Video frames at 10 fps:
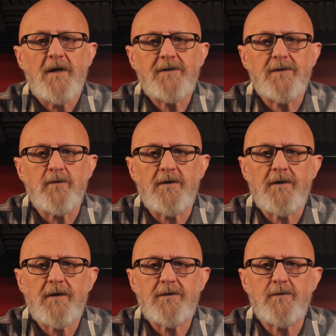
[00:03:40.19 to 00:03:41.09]
to
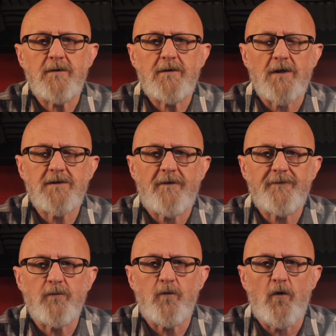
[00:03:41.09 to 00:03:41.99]
a
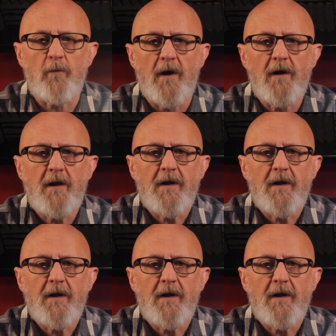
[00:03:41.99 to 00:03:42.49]
softer, warmer